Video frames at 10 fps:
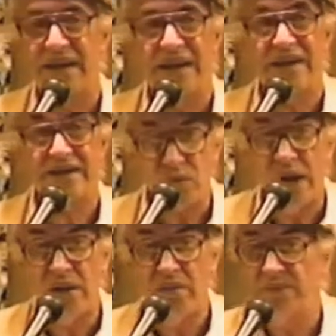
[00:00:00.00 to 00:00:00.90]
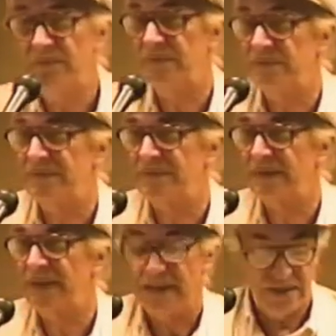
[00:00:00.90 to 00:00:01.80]
He said, well,
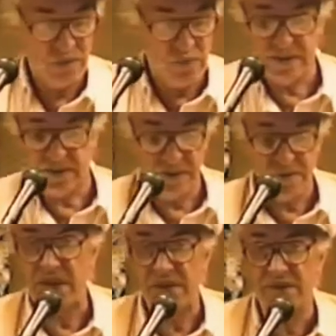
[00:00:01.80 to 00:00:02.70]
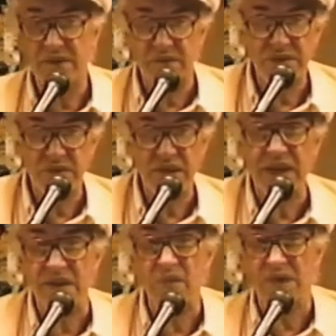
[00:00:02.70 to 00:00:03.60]
just wanted to spend a few
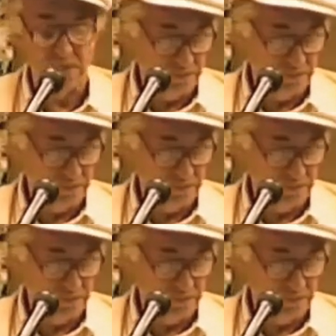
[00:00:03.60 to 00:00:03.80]
seconds with you.